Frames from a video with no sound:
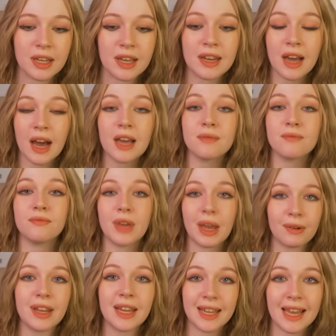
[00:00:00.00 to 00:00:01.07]
and I am
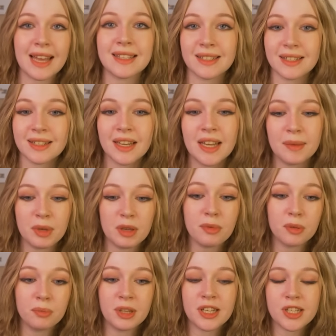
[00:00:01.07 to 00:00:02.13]
very against
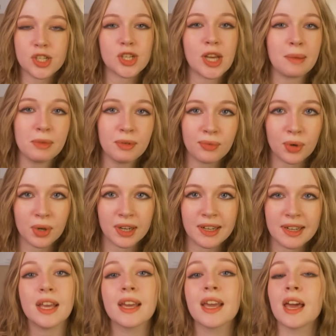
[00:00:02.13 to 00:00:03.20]
people being shamed for it.
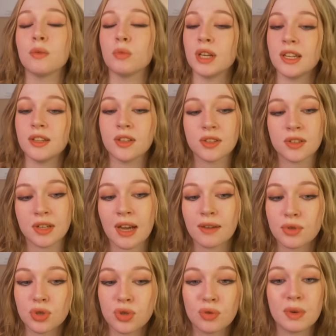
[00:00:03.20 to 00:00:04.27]
Again, when it doesn't have
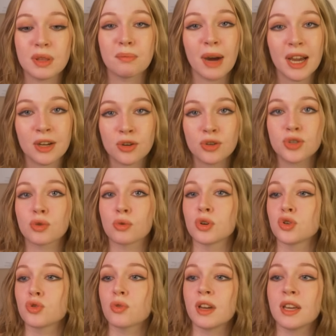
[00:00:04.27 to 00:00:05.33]
to do with minors or
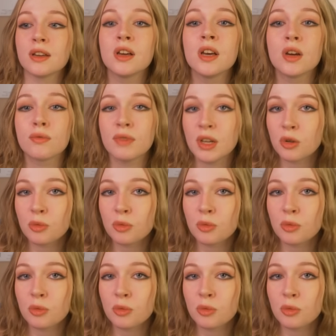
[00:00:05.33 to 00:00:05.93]
drawing real